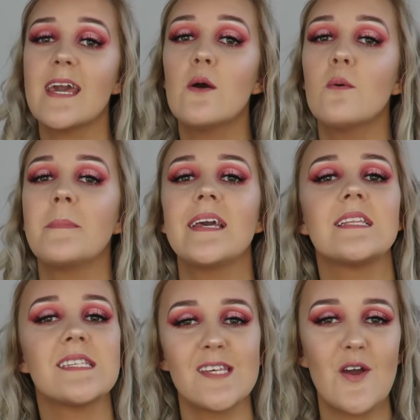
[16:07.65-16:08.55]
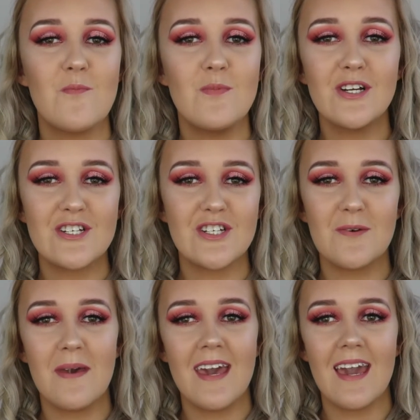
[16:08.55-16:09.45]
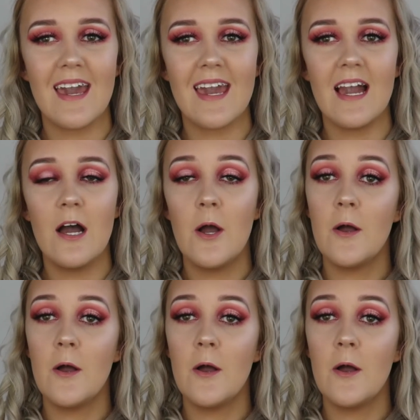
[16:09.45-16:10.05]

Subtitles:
It would mean so much to me.